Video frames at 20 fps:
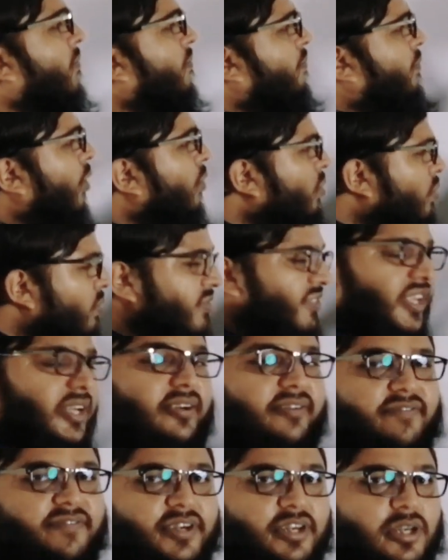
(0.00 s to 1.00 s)
Both
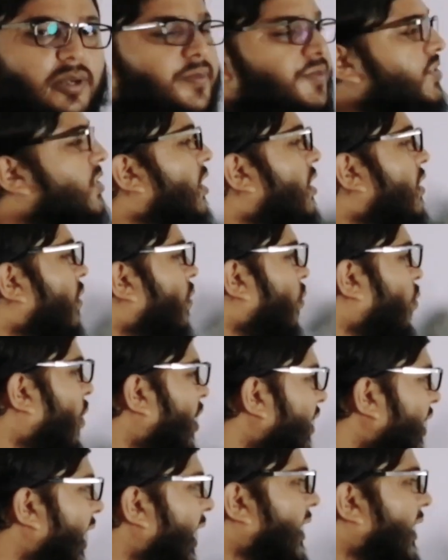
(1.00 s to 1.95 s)
are verbs. One